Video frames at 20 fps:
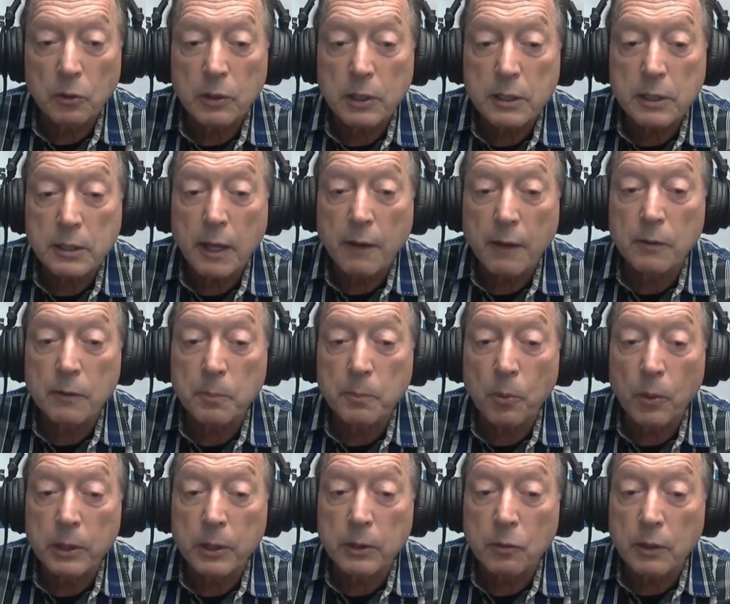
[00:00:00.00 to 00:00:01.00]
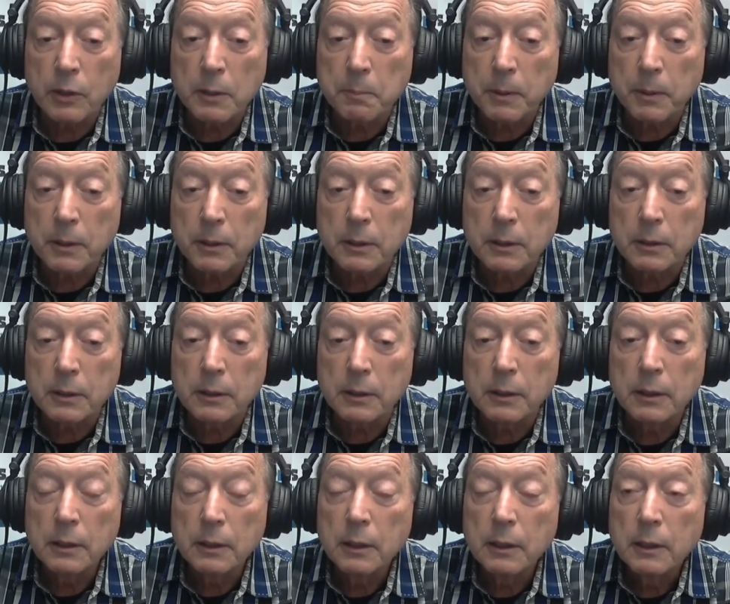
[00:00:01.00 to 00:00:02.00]
37.3 billion
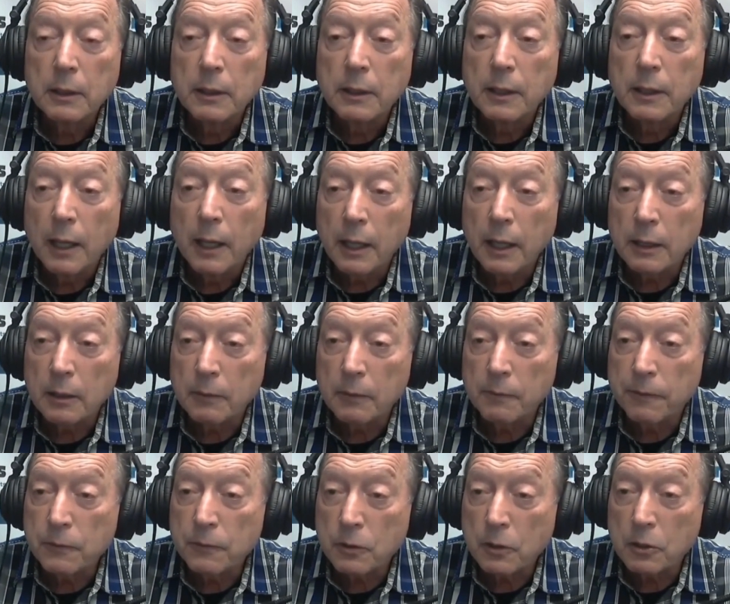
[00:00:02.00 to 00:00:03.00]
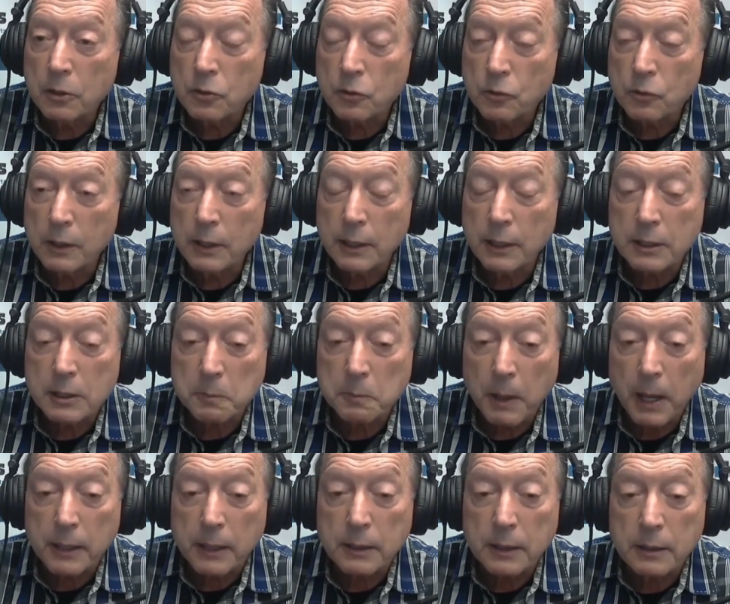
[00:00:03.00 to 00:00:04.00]
and the street
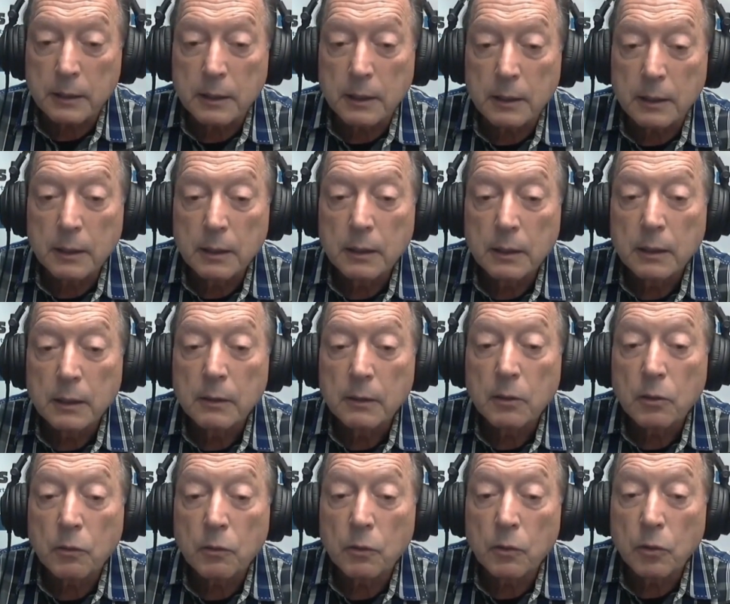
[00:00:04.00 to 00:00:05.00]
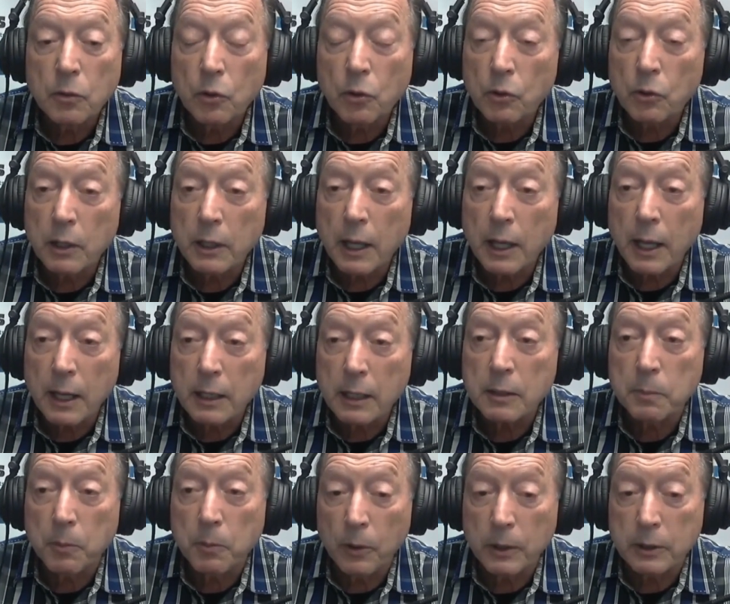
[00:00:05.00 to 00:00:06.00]
expected
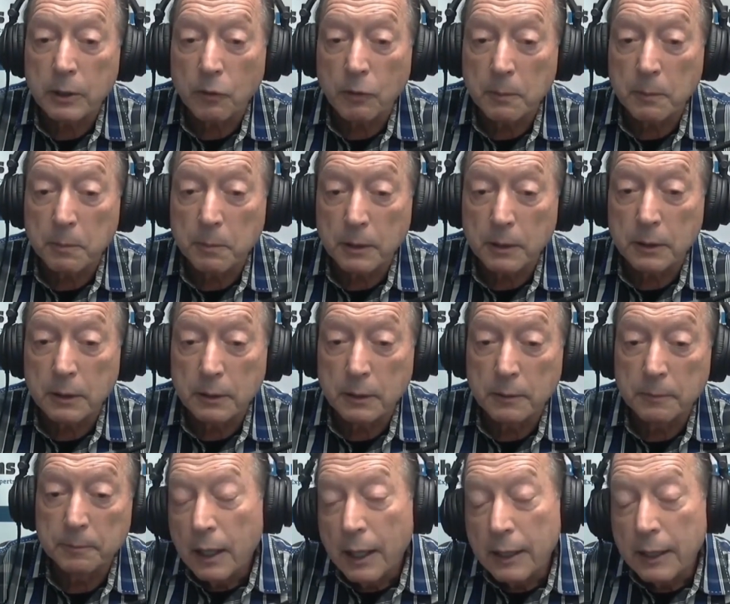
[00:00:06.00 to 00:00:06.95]
38.3 billion.